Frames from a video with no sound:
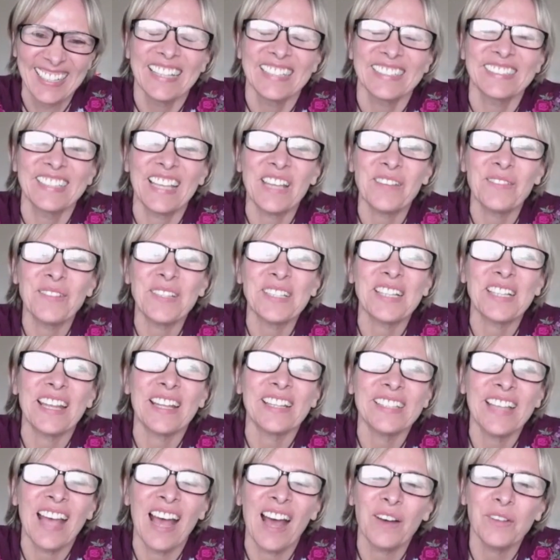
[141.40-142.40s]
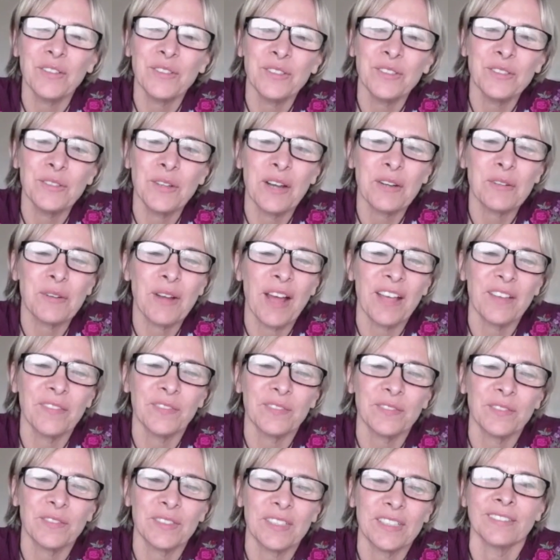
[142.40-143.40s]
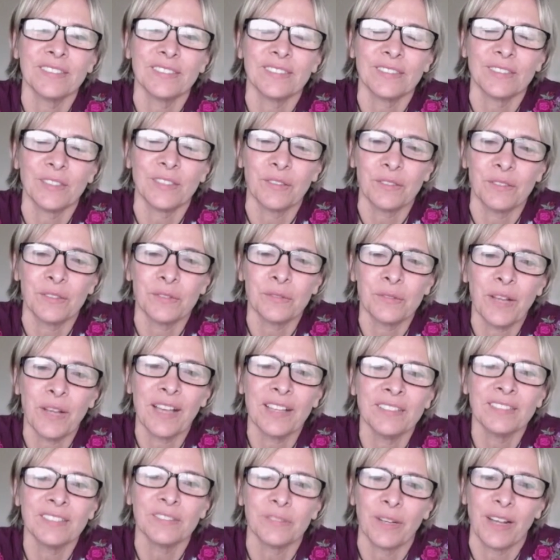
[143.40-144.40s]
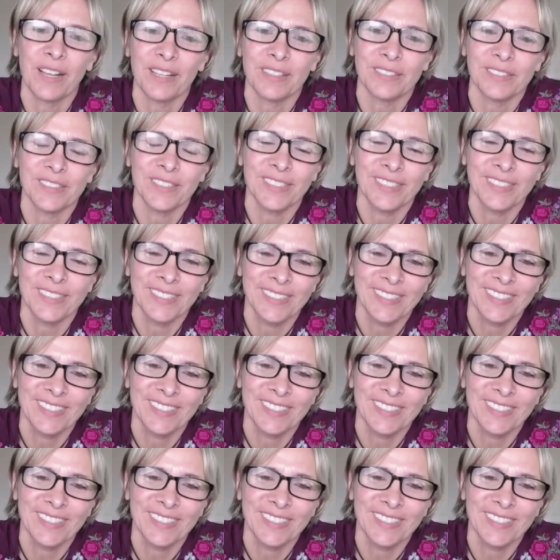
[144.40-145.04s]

David, and how do you arrive in Sunrise Ranch?